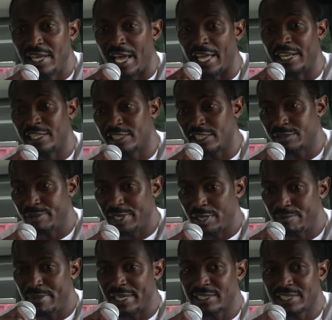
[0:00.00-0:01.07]
And this has been
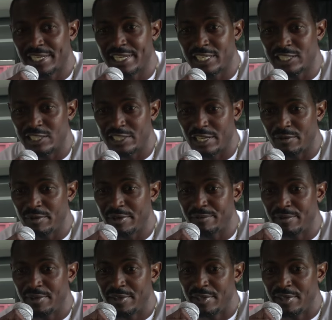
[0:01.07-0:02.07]
the best connection that we've